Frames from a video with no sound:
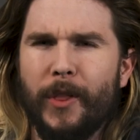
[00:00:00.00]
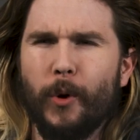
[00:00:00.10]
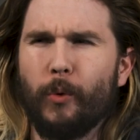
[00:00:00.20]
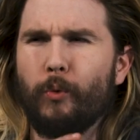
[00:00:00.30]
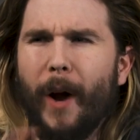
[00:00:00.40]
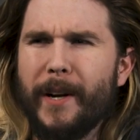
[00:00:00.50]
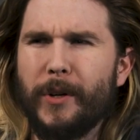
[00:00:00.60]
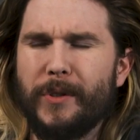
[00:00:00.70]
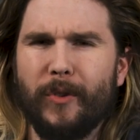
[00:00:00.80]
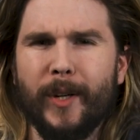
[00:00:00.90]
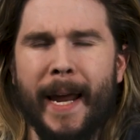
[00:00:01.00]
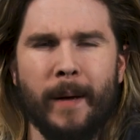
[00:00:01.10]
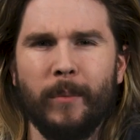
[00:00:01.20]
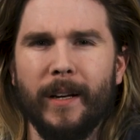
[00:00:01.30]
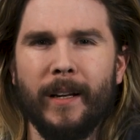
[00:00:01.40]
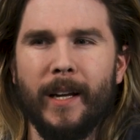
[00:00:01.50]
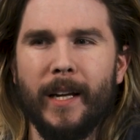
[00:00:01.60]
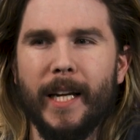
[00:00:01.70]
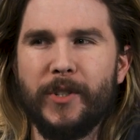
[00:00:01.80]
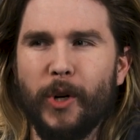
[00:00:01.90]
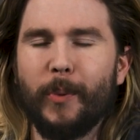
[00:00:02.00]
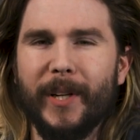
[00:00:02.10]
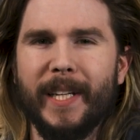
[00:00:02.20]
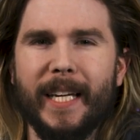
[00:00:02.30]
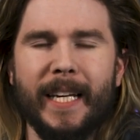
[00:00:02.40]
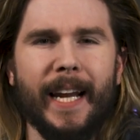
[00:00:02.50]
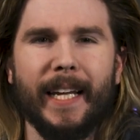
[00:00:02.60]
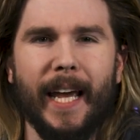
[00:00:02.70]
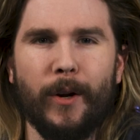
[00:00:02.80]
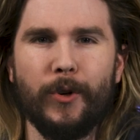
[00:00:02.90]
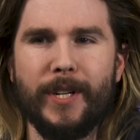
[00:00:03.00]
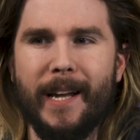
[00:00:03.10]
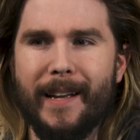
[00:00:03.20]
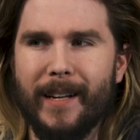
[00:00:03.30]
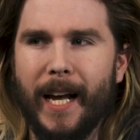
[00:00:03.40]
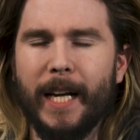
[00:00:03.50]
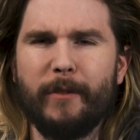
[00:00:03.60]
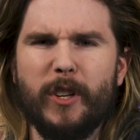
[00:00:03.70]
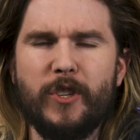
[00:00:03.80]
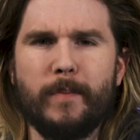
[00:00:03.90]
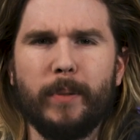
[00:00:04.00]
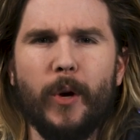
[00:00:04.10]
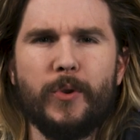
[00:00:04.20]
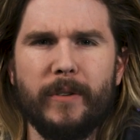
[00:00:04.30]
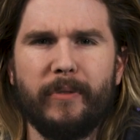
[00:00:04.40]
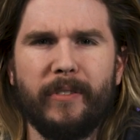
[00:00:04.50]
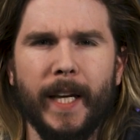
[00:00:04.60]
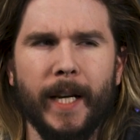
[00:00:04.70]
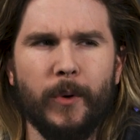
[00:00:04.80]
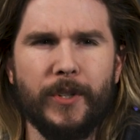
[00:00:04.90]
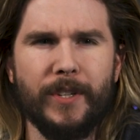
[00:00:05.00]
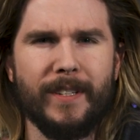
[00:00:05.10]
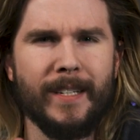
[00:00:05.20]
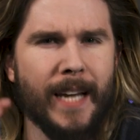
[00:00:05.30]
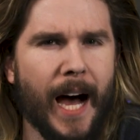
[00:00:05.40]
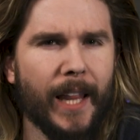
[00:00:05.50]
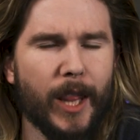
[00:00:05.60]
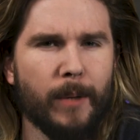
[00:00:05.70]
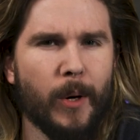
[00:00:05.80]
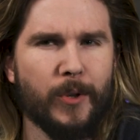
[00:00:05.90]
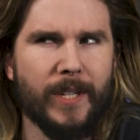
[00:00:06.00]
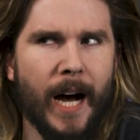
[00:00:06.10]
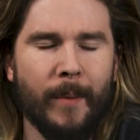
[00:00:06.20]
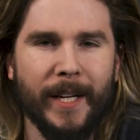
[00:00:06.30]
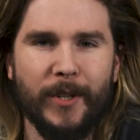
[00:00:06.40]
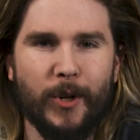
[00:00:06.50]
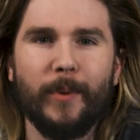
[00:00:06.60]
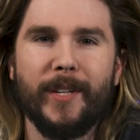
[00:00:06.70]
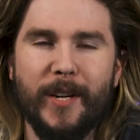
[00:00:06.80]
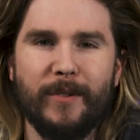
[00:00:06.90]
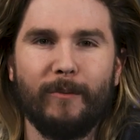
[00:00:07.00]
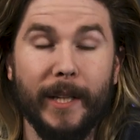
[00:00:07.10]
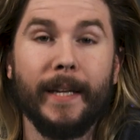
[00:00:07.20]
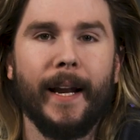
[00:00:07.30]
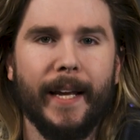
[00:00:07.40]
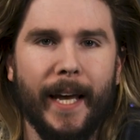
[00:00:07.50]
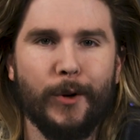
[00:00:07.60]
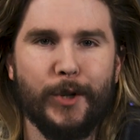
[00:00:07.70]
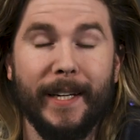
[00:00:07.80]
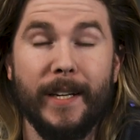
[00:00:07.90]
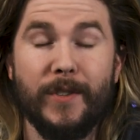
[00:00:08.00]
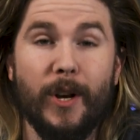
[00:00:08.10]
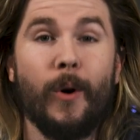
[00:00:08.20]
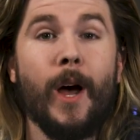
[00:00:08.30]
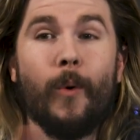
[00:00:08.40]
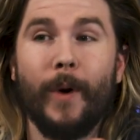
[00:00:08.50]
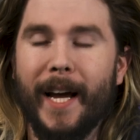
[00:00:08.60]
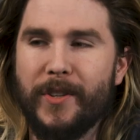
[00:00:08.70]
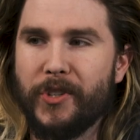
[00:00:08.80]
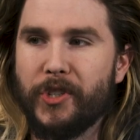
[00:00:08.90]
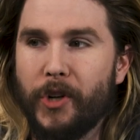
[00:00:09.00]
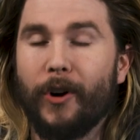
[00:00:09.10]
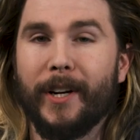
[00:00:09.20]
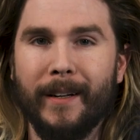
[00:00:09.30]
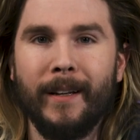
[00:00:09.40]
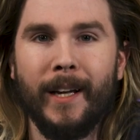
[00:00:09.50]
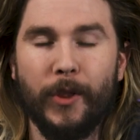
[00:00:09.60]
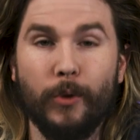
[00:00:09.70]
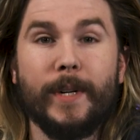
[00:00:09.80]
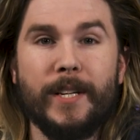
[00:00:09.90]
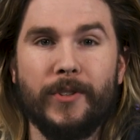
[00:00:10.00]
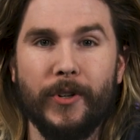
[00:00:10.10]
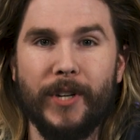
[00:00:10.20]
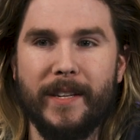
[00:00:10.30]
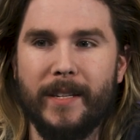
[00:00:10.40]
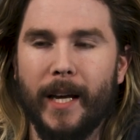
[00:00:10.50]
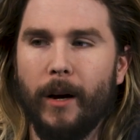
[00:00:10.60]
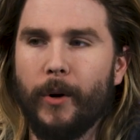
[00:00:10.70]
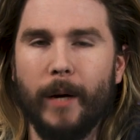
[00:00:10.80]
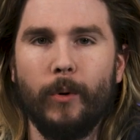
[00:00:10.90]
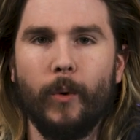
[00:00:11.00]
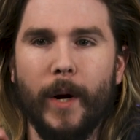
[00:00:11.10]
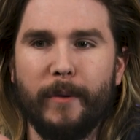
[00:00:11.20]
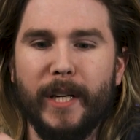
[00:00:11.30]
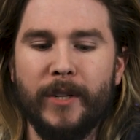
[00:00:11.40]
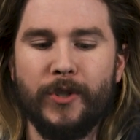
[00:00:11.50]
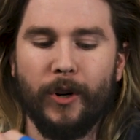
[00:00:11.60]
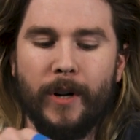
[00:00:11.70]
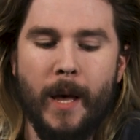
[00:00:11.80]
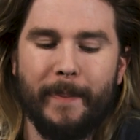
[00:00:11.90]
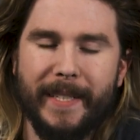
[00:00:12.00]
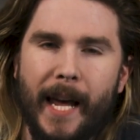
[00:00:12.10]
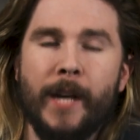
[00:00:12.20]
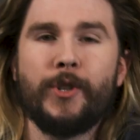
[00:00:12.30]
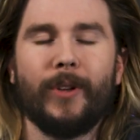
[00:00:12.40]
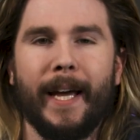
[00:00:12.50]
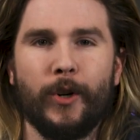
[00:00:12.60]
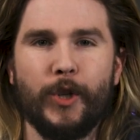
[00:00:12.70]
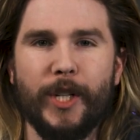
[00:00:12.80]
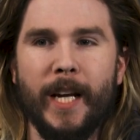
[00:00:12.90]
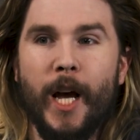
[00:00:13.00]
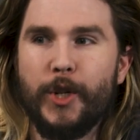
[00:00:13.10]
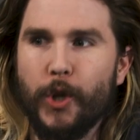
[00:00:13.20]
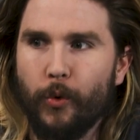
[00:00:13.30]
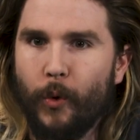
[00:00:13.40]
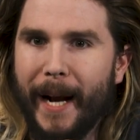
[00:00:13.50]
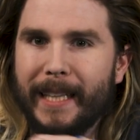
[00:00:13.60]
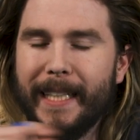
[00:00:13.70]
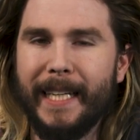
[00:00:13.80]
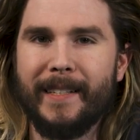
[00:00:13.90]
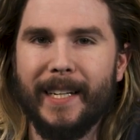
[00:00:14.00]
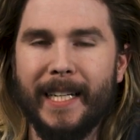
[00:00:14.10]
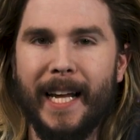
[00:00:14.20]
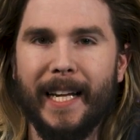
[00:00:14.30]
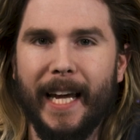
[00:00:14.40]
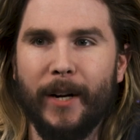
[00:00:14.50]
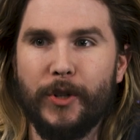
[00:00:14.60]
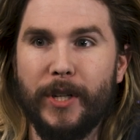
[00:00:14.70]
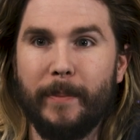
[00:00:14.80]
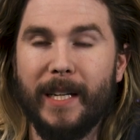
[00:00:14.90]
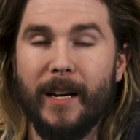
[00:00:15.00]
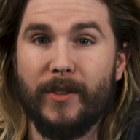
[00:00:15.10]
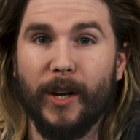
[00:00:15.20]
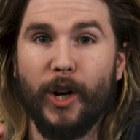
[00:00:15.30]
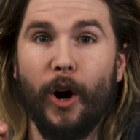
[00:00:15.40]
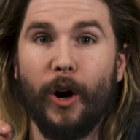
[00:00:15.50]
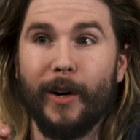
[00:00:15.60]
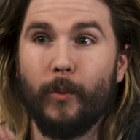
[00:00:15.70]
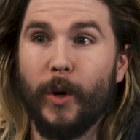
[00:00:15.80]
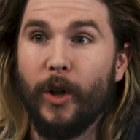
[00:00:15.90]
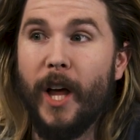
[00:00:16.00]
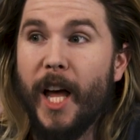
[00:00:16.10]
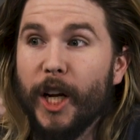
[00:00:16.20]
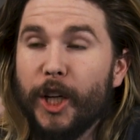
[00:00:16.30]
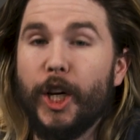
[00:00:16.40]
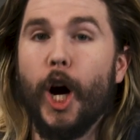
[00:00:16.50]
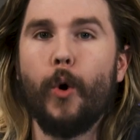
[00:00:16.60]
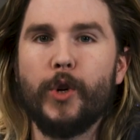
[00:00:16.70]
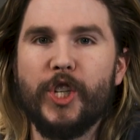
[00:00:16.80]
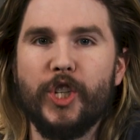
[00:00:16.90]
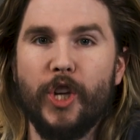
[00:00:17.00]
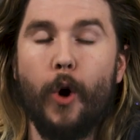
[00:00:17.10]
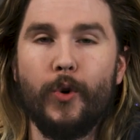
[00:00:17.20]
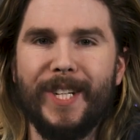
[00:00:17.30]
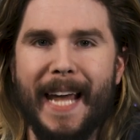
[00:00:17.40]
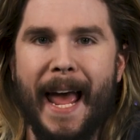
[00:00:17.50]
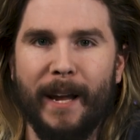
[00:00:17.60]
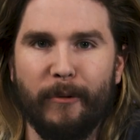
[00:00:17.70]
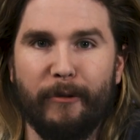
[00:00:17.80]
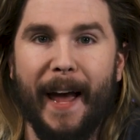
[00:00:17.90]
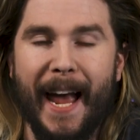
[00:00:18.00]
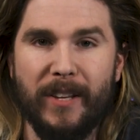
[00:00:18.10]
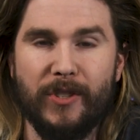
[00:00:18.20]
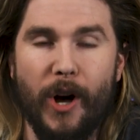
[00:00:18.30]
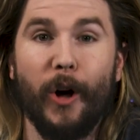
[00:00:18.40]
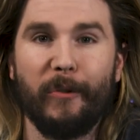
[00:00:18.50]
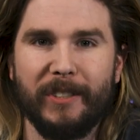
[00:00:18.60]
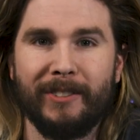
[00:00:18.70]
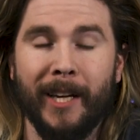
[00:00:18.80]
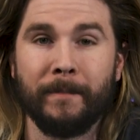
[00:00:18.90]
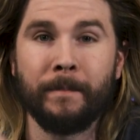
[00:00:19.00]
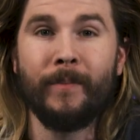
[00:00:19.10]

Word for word: The writers for Gambit interpreted kinetic energy as a kind of explosive thing, which is not the most common interpretation of what kinetic energy is. So when I started the research, I said, okay, well, what if he can turn potential energy directly into kinetic energy because the card will go so dang fast all of a sudden?